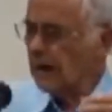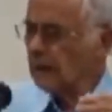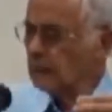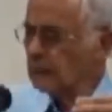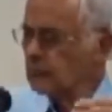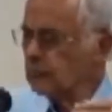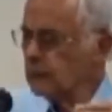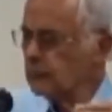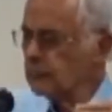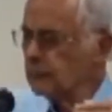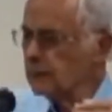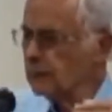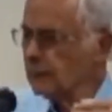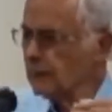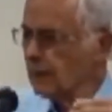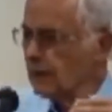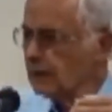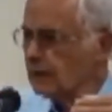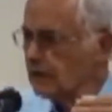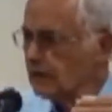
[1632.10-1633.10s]
I would put
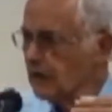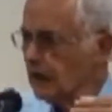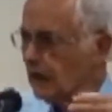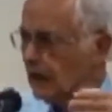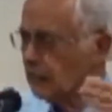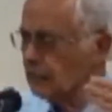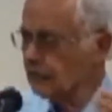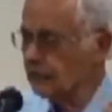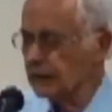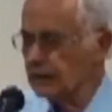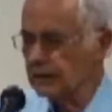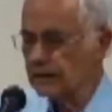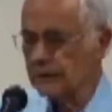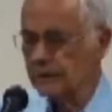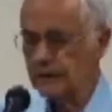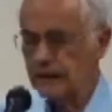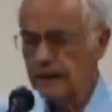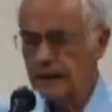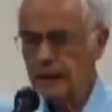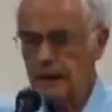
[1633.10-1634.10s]
it very
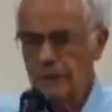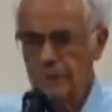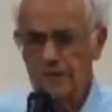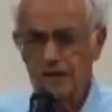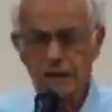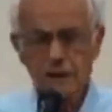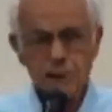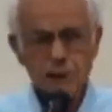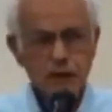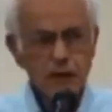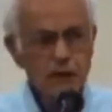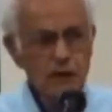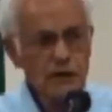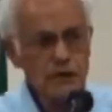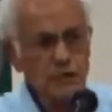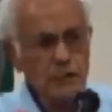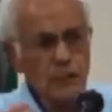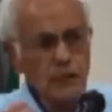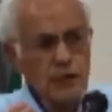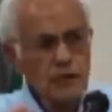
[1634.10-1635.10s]
harshly. These
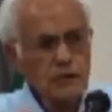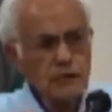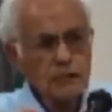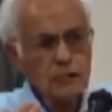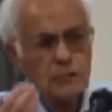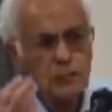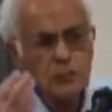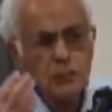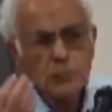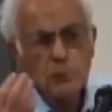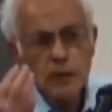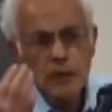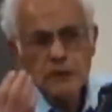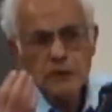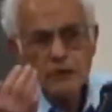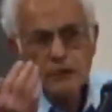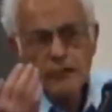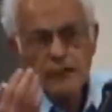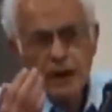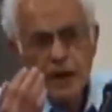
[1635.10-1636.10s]
parents were too
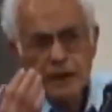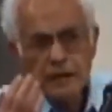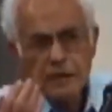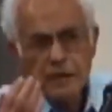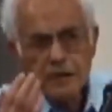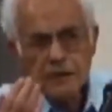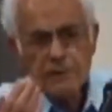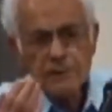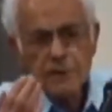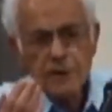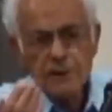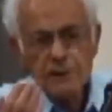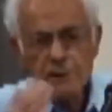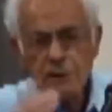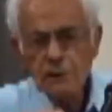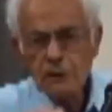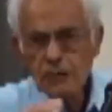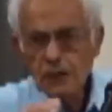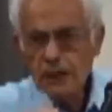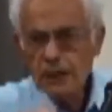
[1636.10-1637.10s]
much Zionist
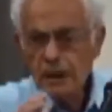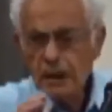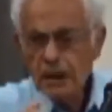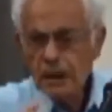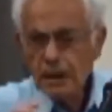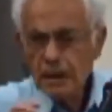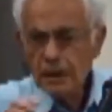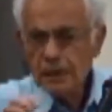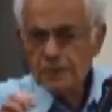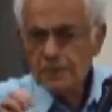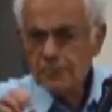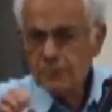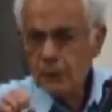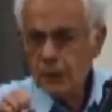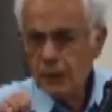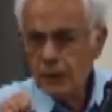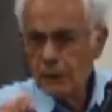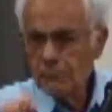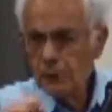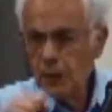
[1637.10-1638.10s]
and
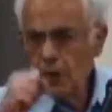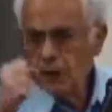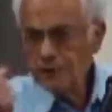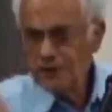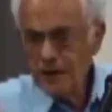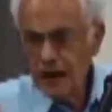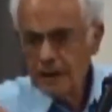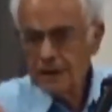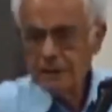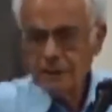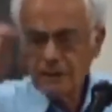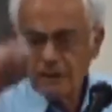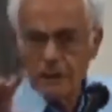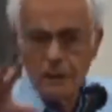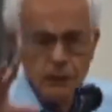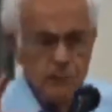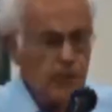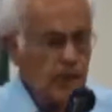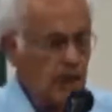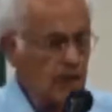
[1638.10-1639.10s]
they were more
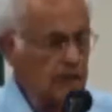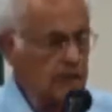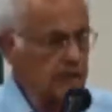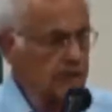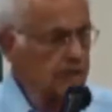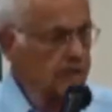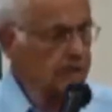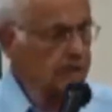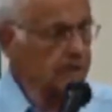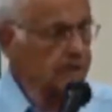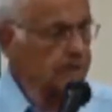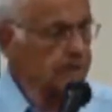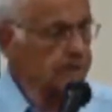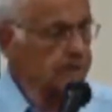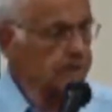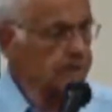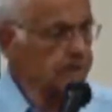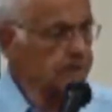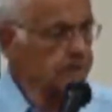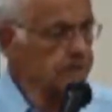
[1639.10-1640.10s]
Zionist than parents.
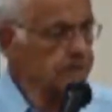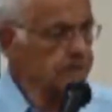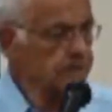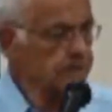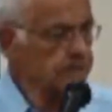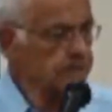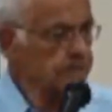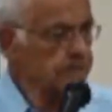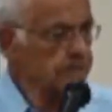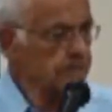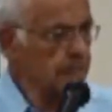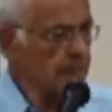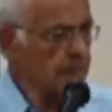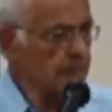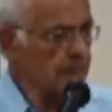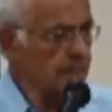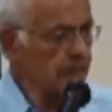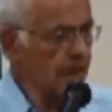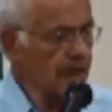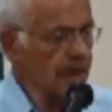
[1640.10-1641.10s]

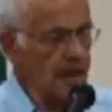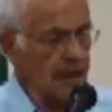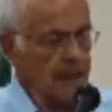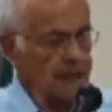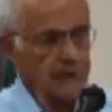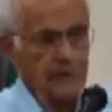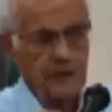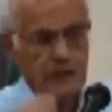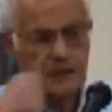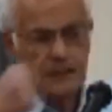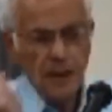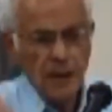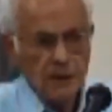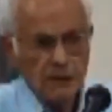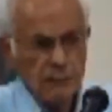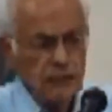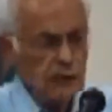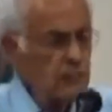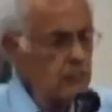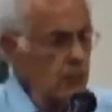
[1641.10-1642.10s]
They loved the
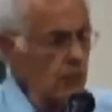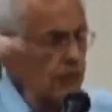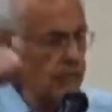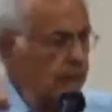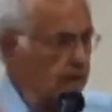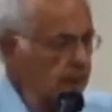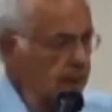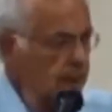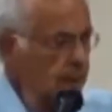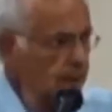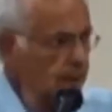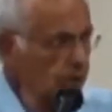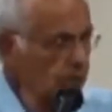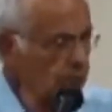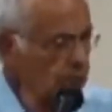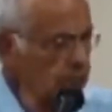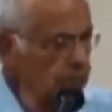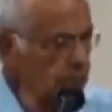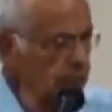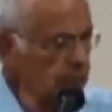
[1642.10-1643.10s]
country more than their
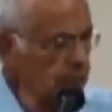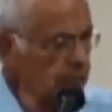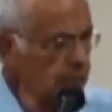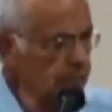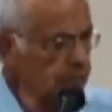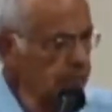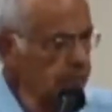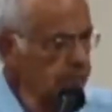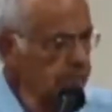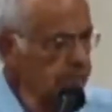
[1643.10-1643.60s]
children.